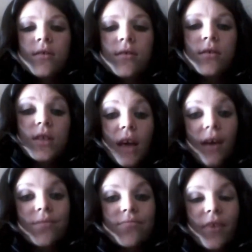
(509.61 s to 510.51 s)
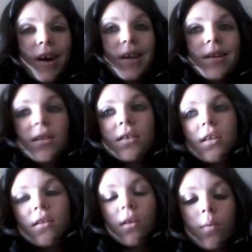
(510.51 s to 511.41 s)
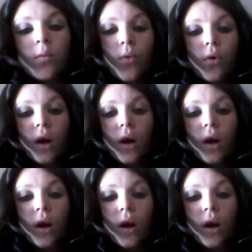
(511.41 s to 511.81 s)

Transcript: So yeah, I need to eat a little bit more,